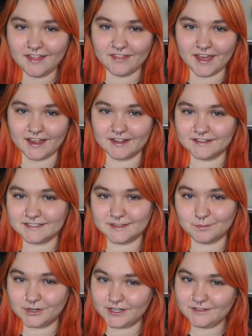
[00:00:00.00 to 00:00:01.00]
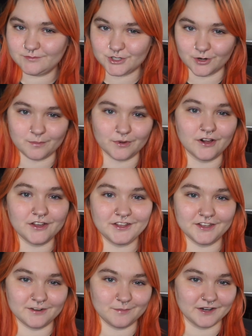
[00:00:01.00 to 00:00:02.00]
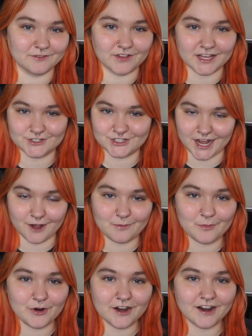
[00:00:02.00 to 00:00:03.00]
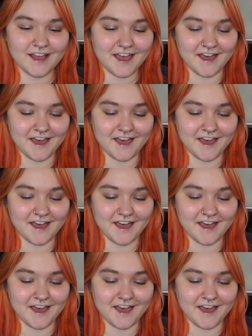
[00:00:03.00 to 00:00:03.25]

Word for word: that this is a pretty short book, could have been fleshed out more.